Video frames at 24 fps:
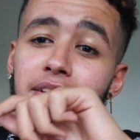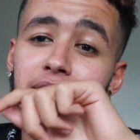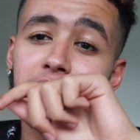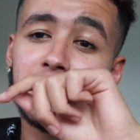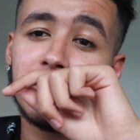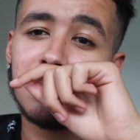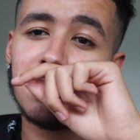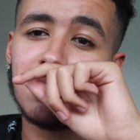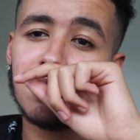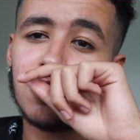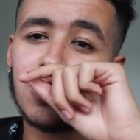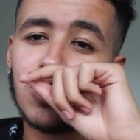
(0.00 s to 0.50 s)

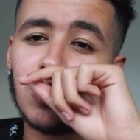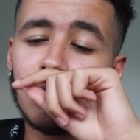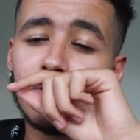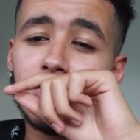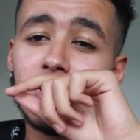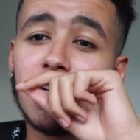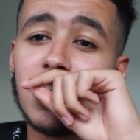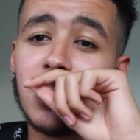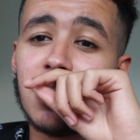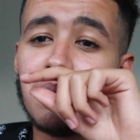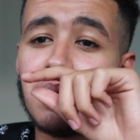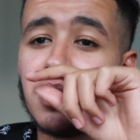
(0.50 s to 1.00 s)
You know, don't
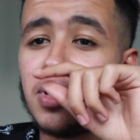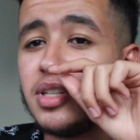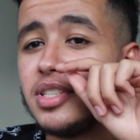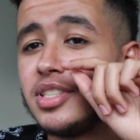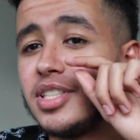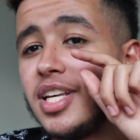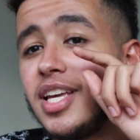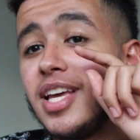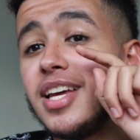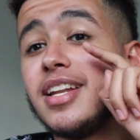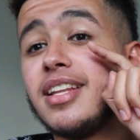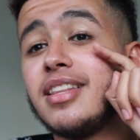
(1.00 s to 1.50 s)
let anybody
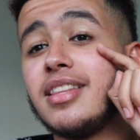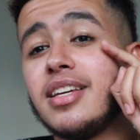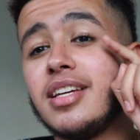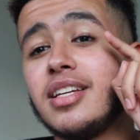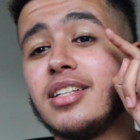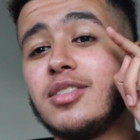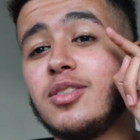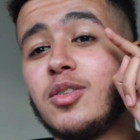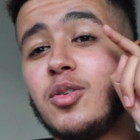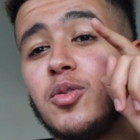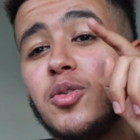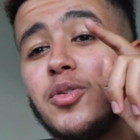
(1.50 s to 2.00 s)
say
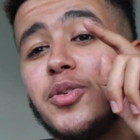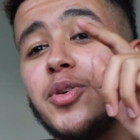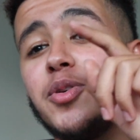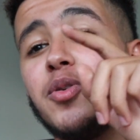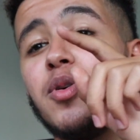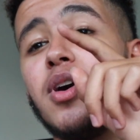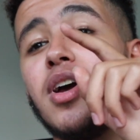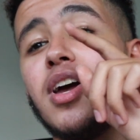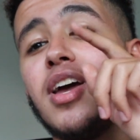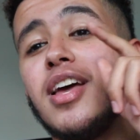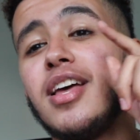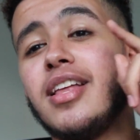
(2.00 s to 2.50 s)
anything to
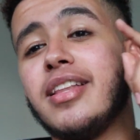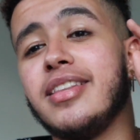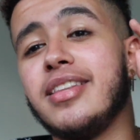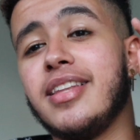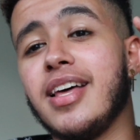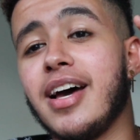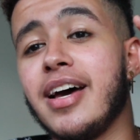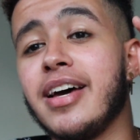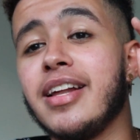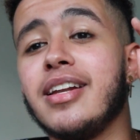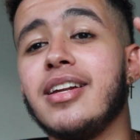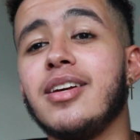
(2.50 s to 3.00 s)
you
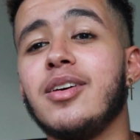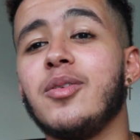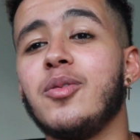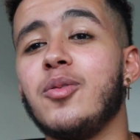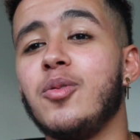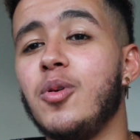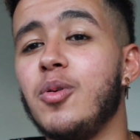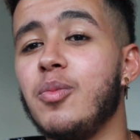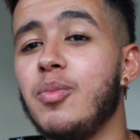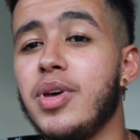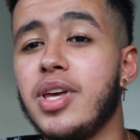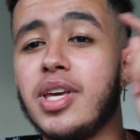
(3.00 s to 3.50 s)
that
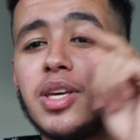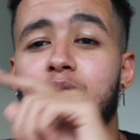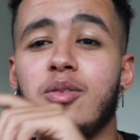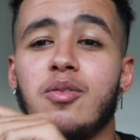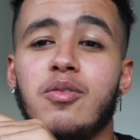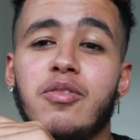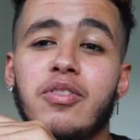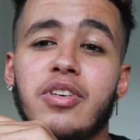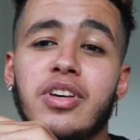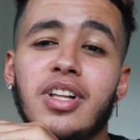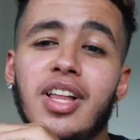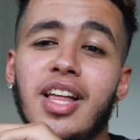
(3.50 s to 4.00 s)
will make you
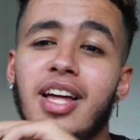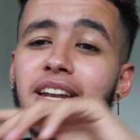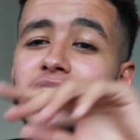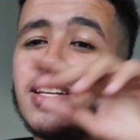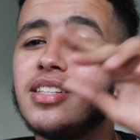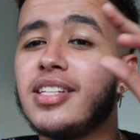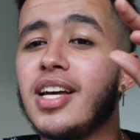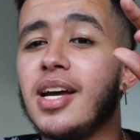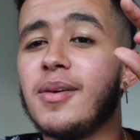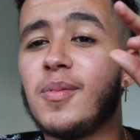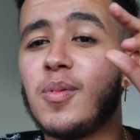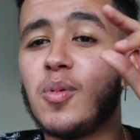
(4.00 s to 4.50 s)
feel any
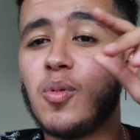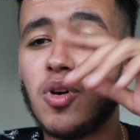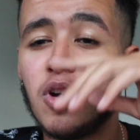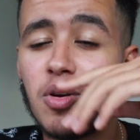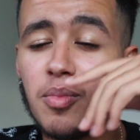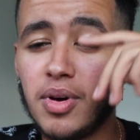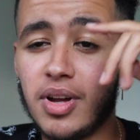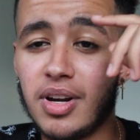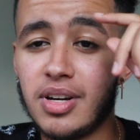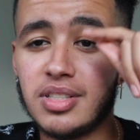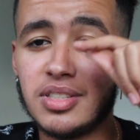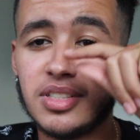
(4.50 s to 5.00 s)
type of way
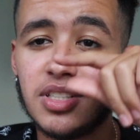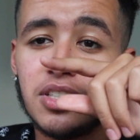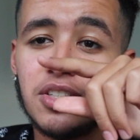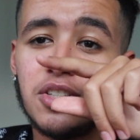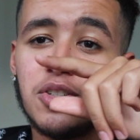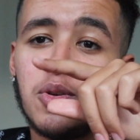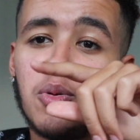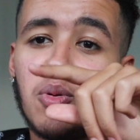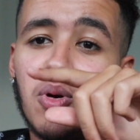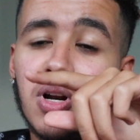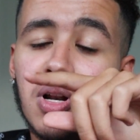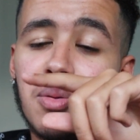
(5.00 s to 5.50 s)
about a
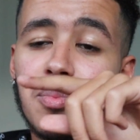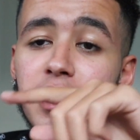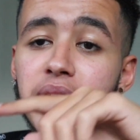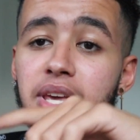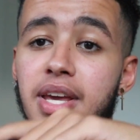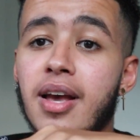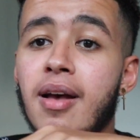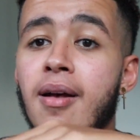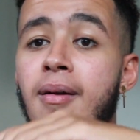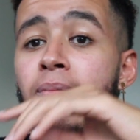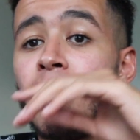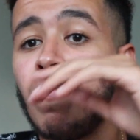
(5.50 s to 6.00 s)
decision you want to
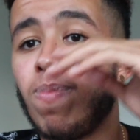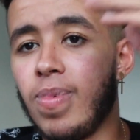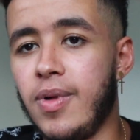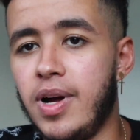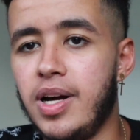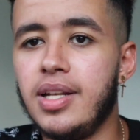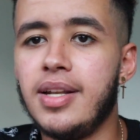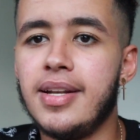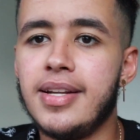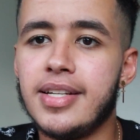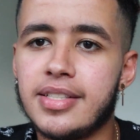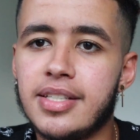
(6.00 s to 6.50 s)
make,
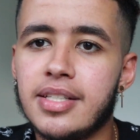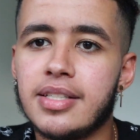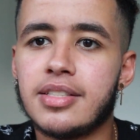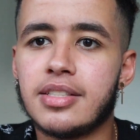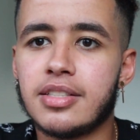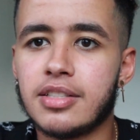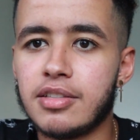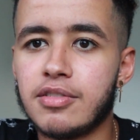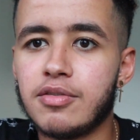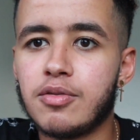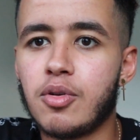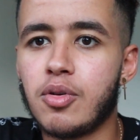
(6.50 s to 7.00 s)
unless it's,
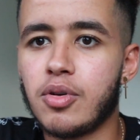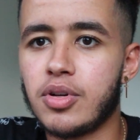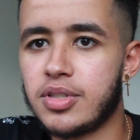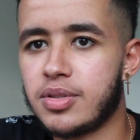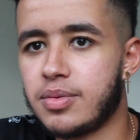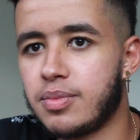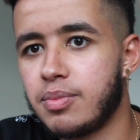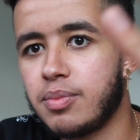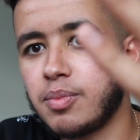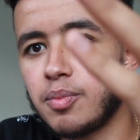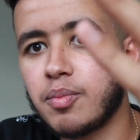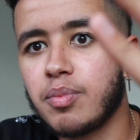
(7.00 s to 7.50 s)
of course,
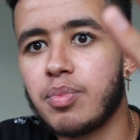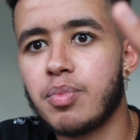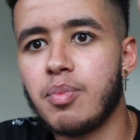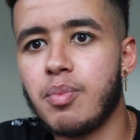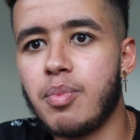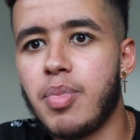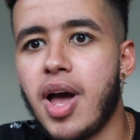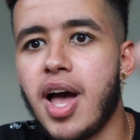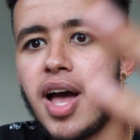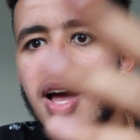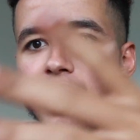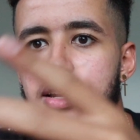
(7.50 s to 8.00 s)

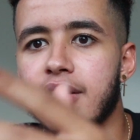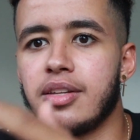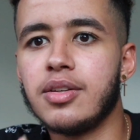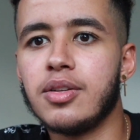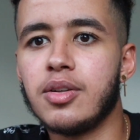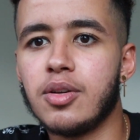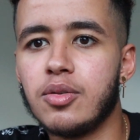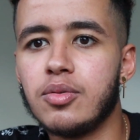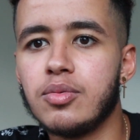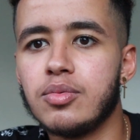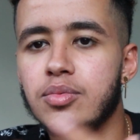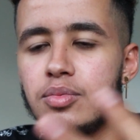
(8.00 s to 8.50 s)
bad, you
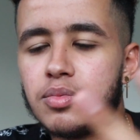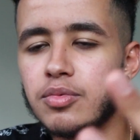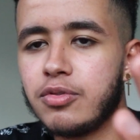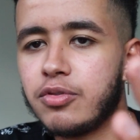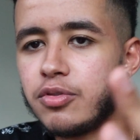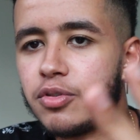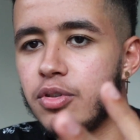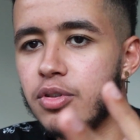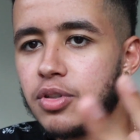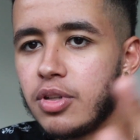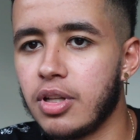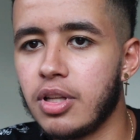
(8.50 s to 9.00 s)
know,
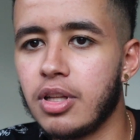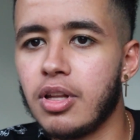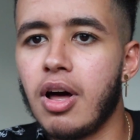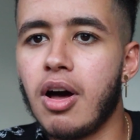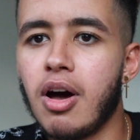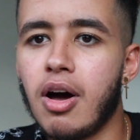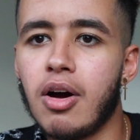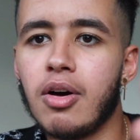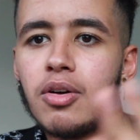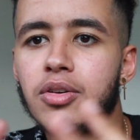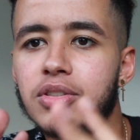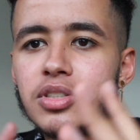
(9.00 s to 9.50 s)
for the
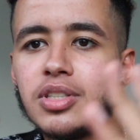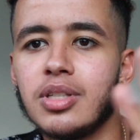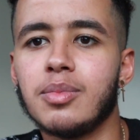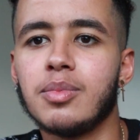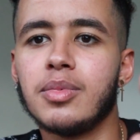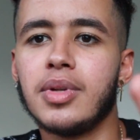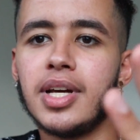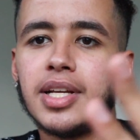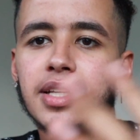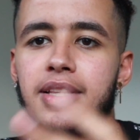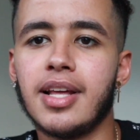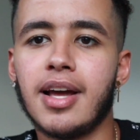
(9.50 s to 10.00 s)
law or
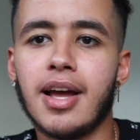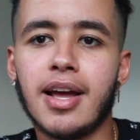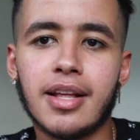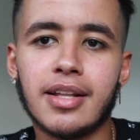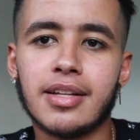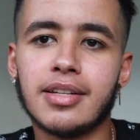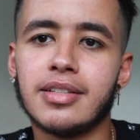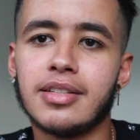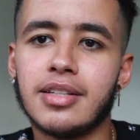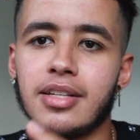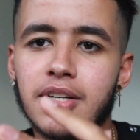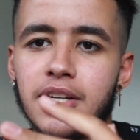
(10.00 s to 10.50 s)
something like that,
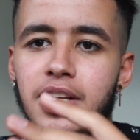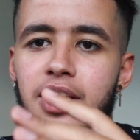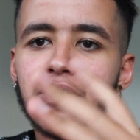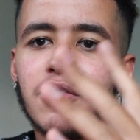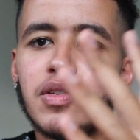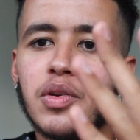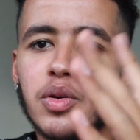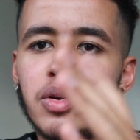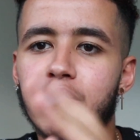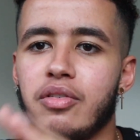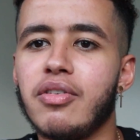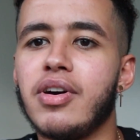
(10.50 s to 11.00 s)
and they're
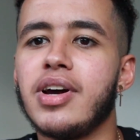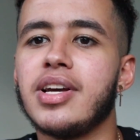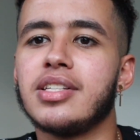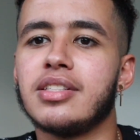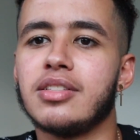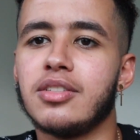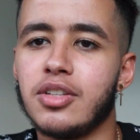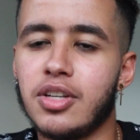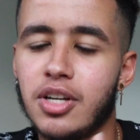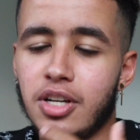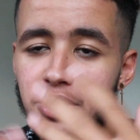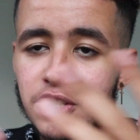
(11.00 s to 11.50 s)
giving you
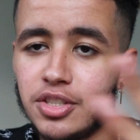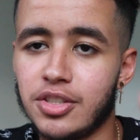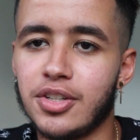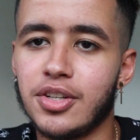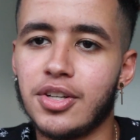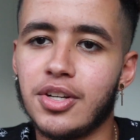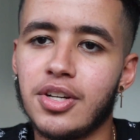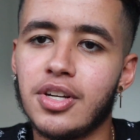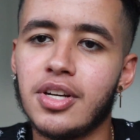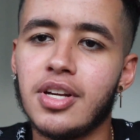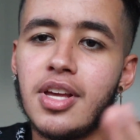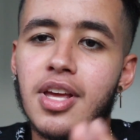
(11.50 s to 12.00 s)
advice because you're
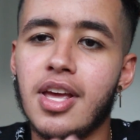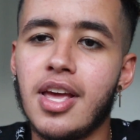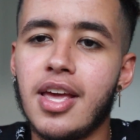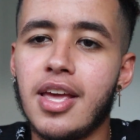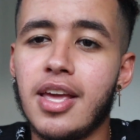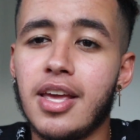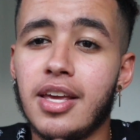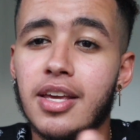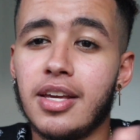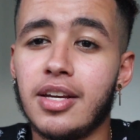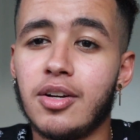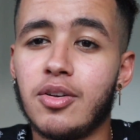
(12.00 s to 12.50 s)
going to
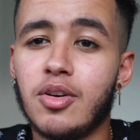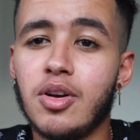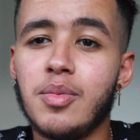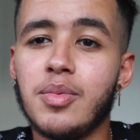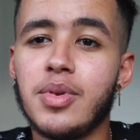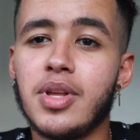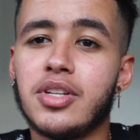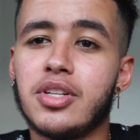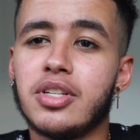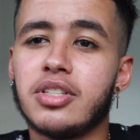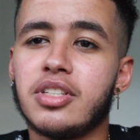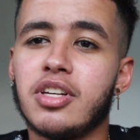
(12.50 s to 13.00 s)

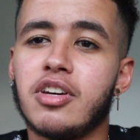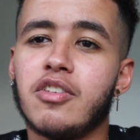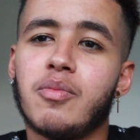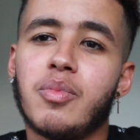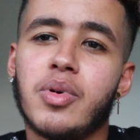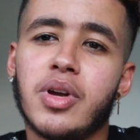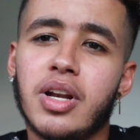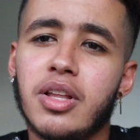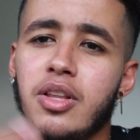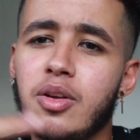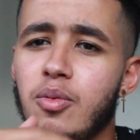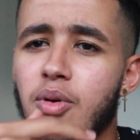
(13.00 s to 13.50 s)
incriminate yourself.
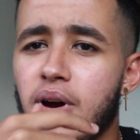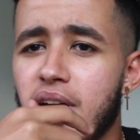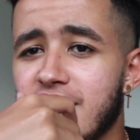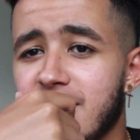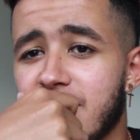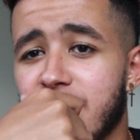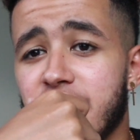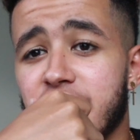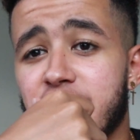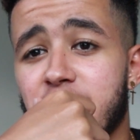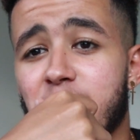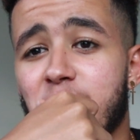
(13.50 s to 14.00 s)
But otherwise,
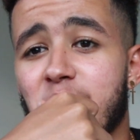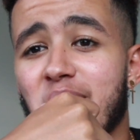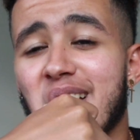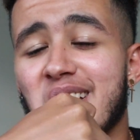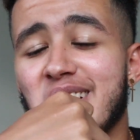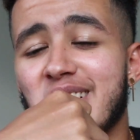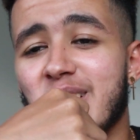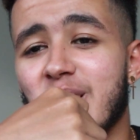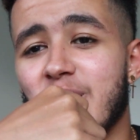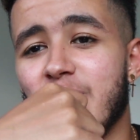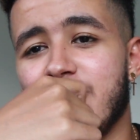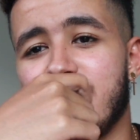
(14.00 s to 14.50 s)
if it's a
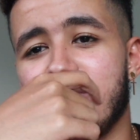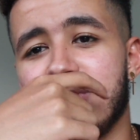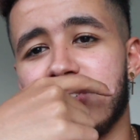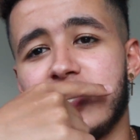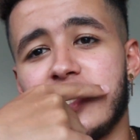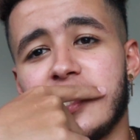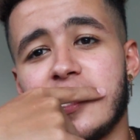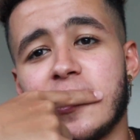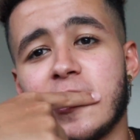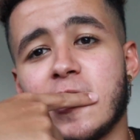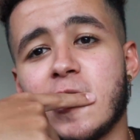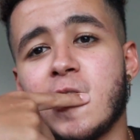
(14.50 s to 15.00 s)
passion, if
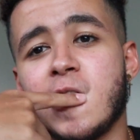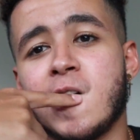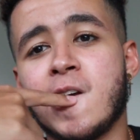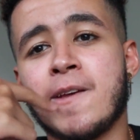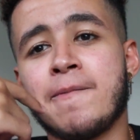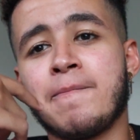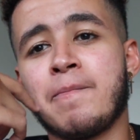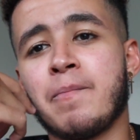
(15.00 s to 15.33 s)
it's a,